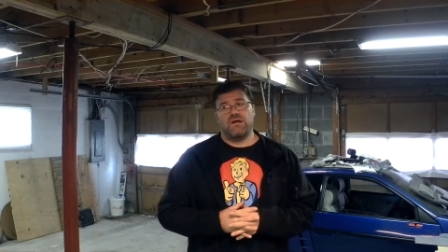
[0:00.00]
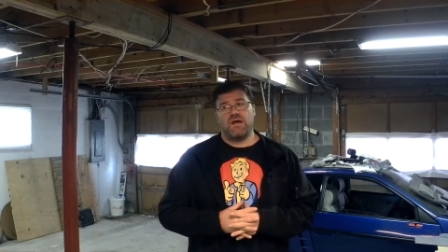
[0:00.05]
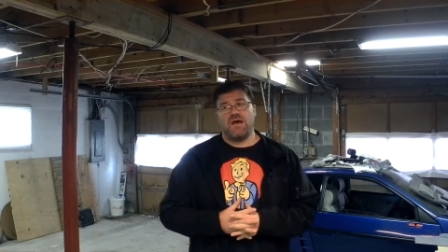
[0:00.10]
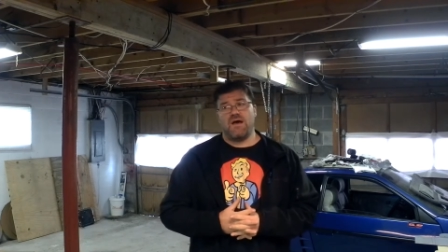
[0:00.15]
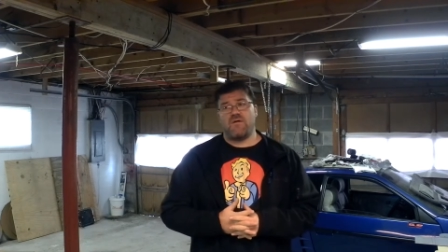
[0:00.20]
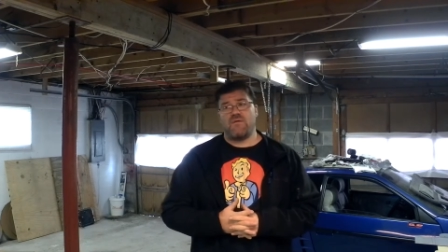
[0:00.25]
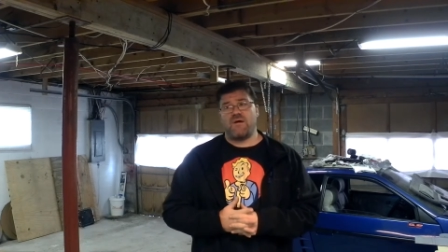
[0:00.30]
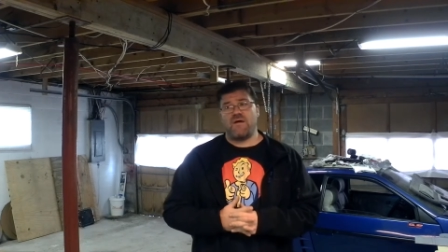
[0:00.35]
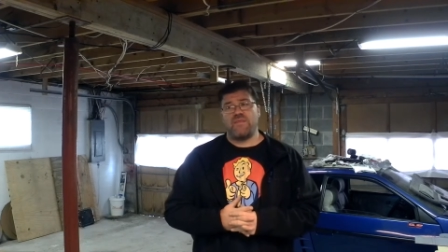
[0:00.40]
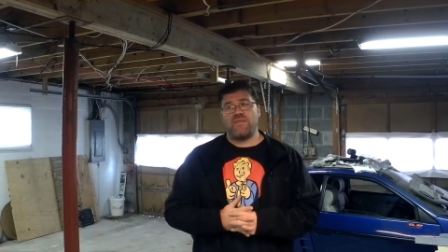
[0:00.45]

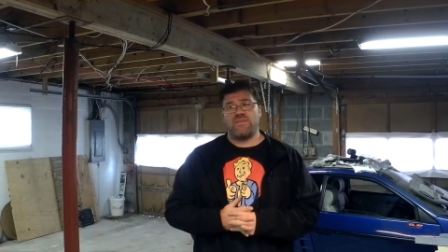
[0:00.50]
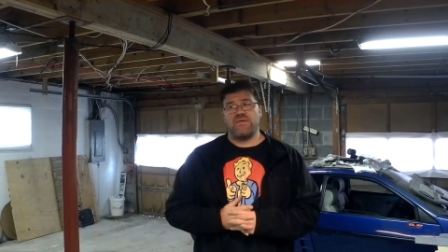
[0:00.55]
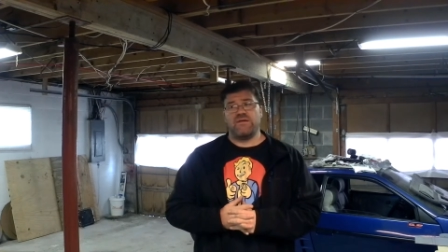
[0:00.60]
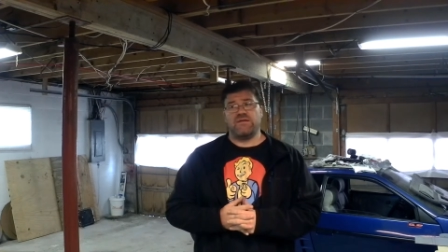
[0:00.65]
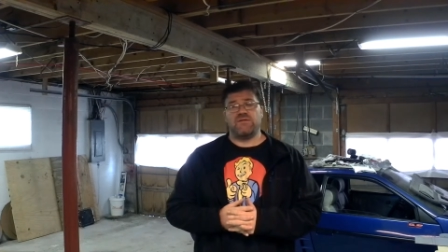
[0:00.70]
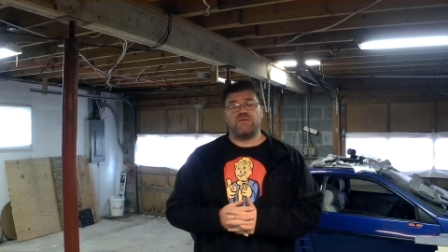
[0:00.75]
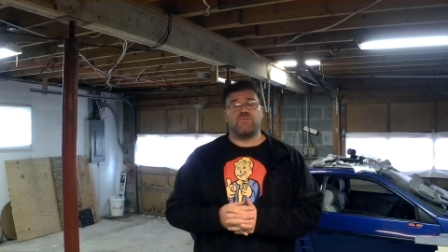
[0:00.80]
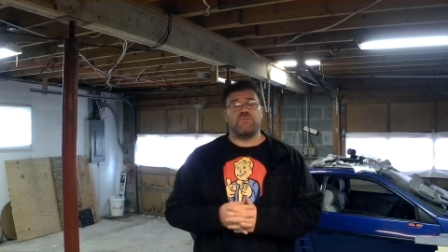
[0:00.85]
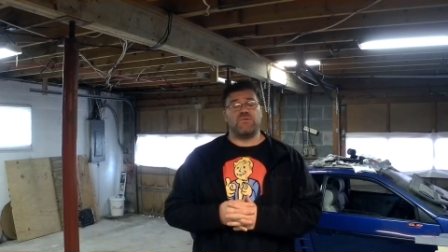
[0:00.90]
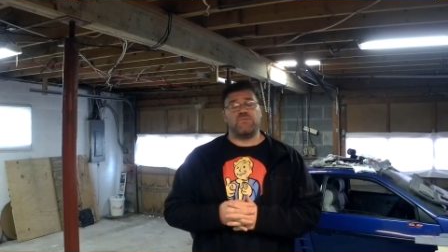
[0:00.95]
how I
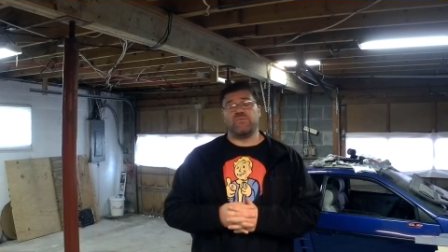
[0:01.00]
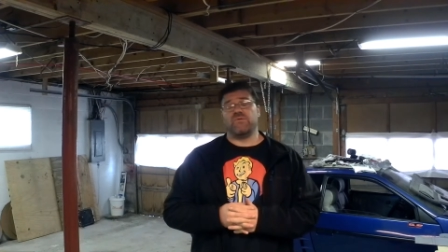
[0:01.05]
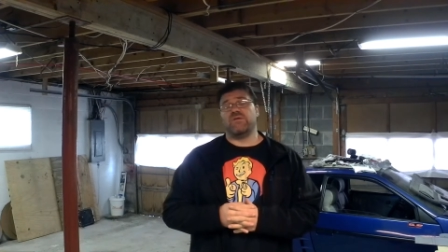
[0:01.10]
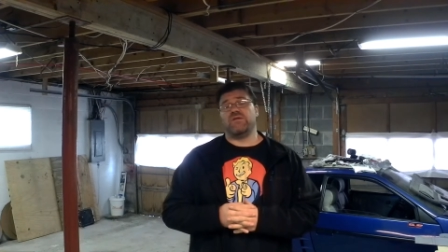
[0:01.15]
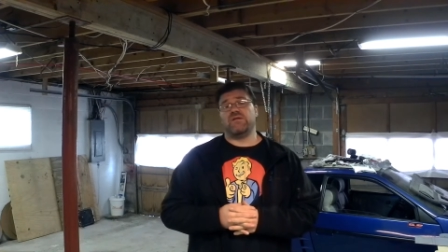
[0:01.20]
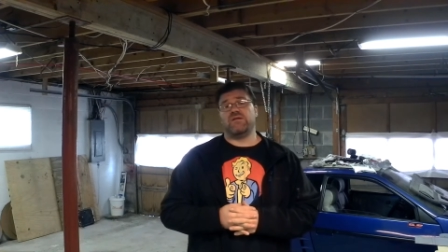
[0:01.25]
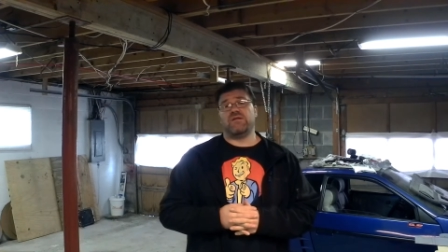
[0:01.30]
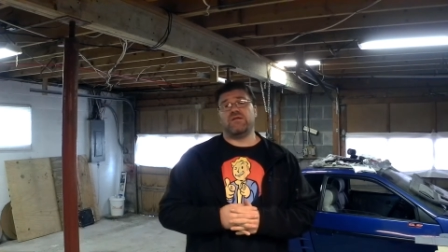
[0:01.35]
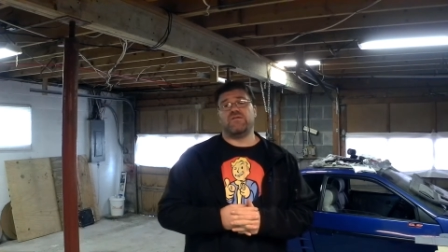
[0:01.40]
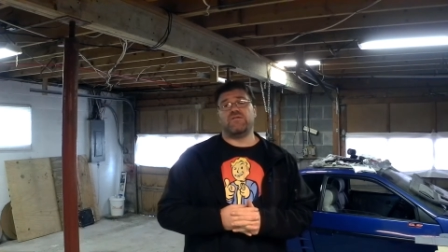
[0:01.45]
think that we
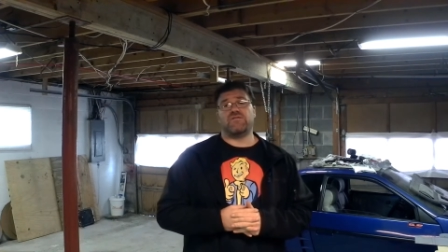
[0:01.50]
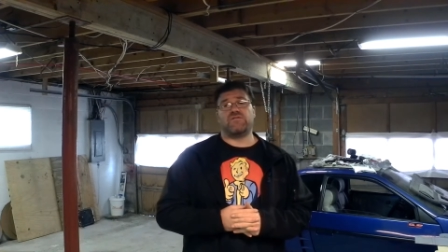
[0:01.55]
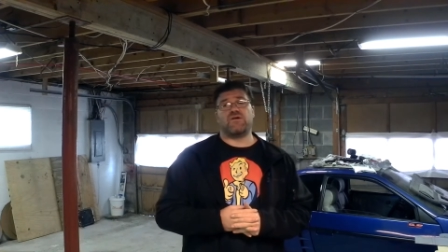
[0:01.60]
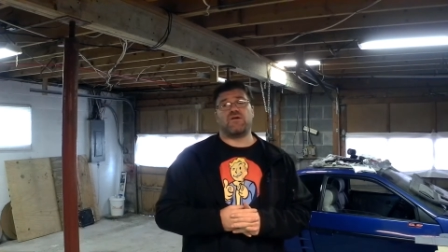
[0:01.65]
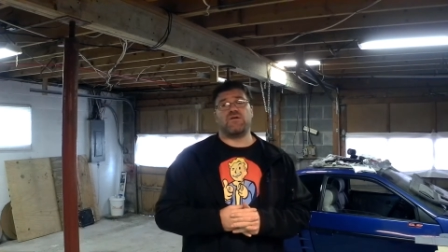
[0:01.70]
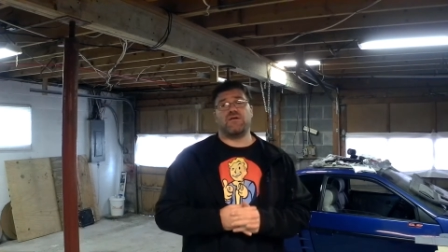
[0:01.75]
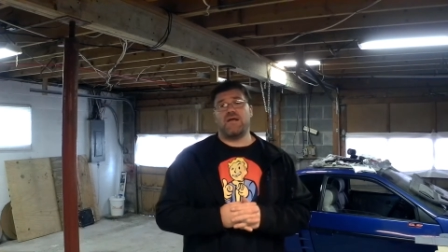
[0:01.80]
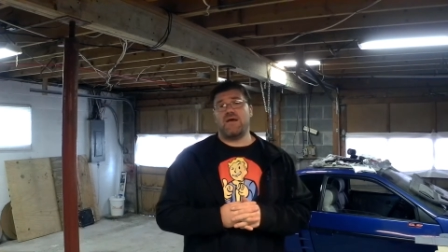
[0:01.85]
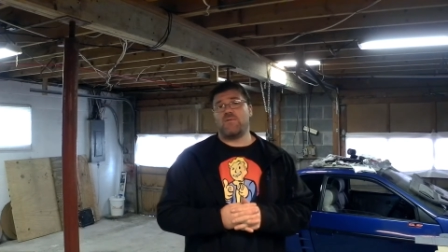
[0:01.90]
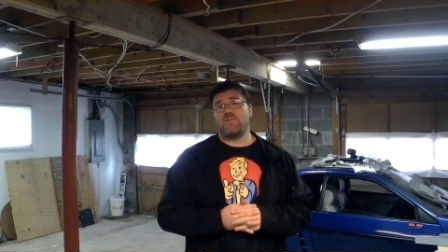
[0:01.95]
really need to
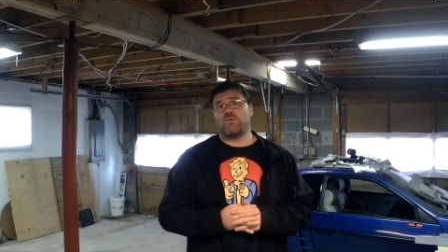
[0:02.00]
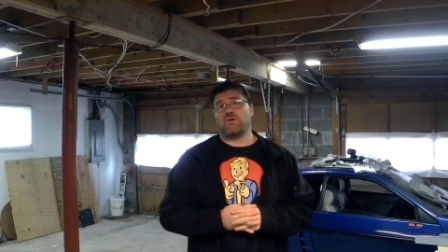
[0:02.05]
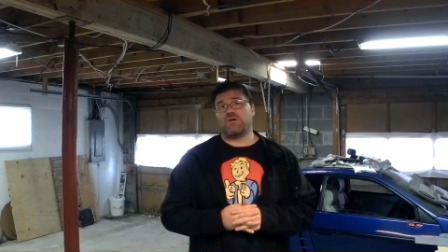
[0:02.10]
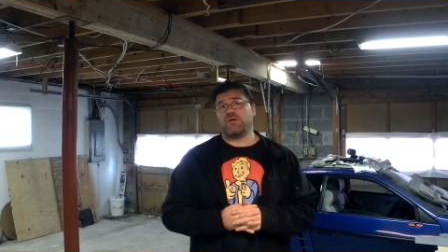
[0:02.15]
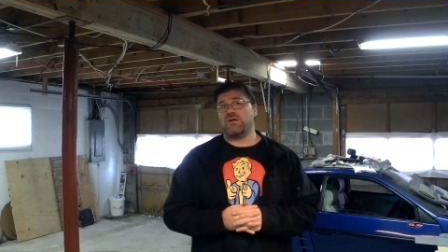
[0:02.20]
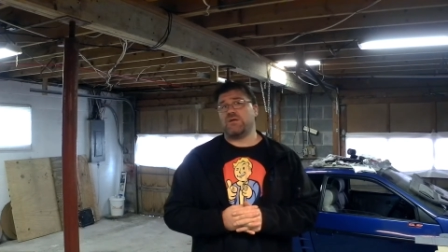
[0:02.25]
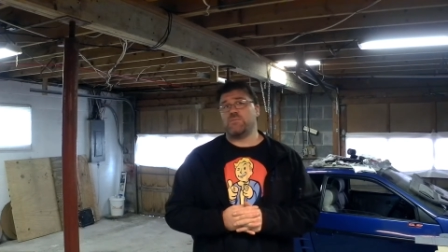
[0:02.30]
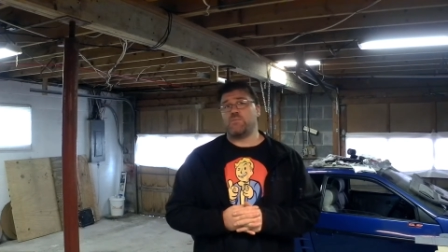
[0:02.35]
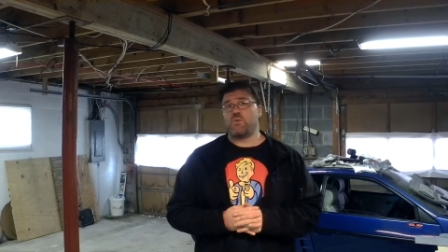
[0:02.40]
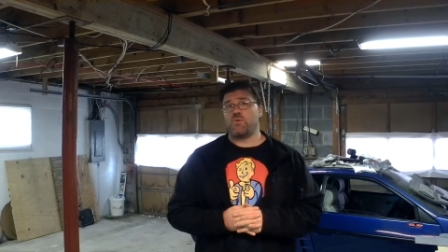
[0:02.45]
start
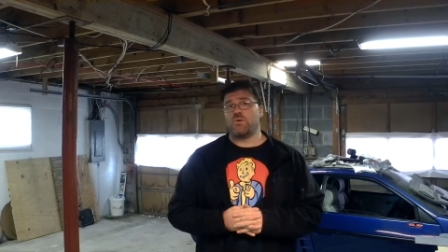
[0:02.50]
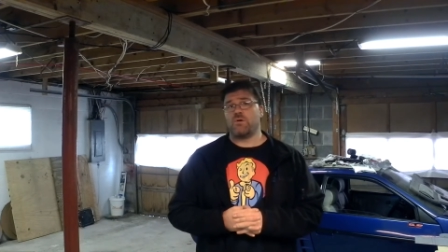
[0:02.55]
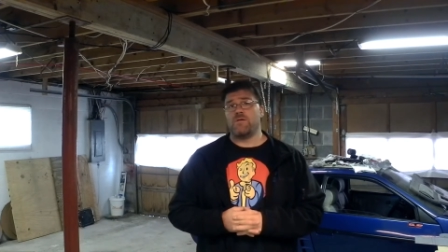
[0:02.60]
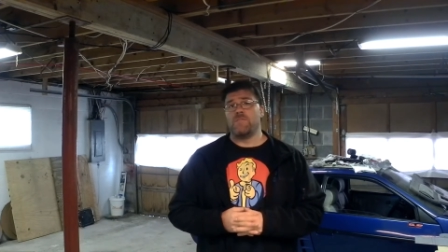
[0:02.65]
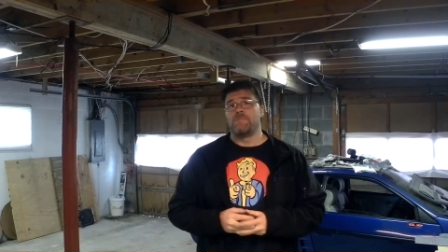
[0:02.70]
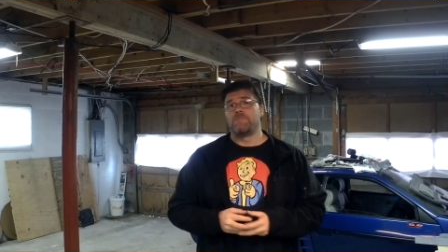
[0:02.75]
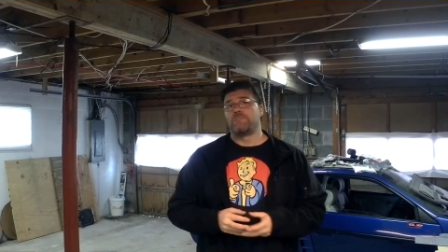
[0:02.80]
networking more,